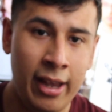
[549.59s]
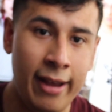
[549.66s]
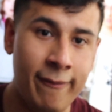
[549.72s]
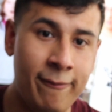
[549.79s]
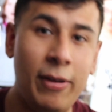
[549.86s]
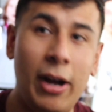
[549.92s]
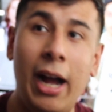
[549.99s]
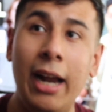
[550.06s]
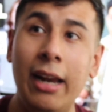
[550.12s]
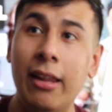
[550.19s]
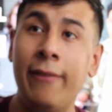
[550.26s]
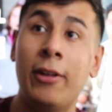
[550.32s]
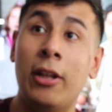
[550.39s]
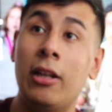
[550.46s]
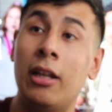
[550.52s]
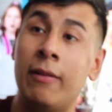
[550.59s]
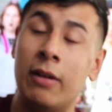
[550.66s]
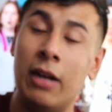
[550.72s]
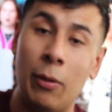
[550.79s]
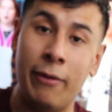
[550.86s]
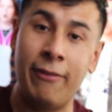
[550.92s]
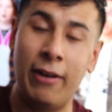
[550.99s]
and finally, for the love of
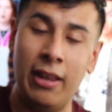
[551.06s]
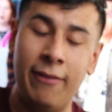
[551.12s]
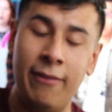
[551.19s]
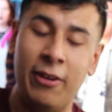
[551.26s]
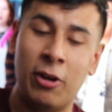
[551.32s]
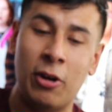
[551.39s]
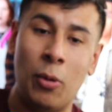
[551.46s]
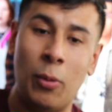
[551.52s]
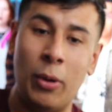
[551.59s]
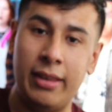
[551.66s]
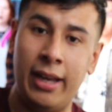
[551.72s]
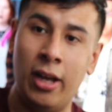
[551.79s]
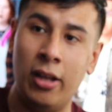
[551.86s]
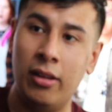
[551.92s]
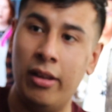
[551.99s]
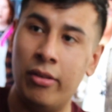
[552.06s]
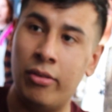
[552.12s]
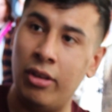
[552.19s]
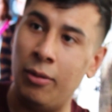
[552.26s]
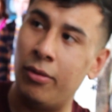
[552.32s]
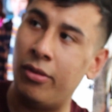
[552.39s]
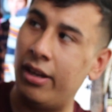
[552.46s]
God, we finally figure out what the hell this
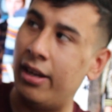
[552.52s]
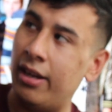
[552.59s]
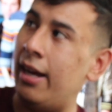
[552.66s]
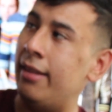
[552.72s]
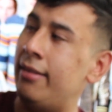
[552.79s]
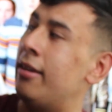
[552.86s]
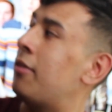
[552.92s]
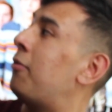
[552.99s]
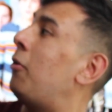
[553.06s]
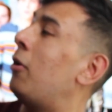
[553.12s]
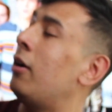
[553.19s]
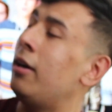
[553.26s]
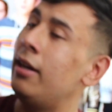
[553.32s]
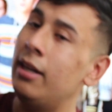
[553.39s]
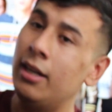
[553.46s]
scene was in context for.